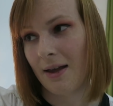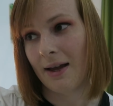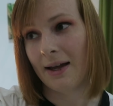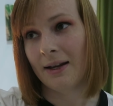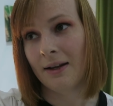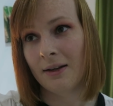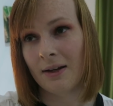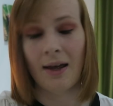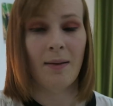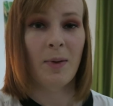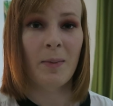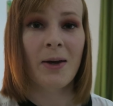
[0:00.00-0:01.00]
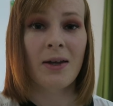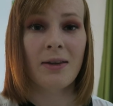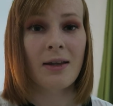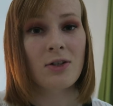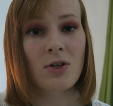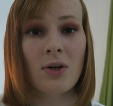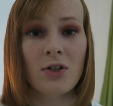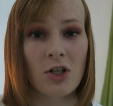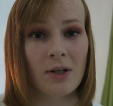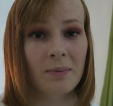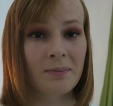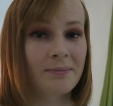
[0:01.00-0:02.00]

and happy birthday, Georgia.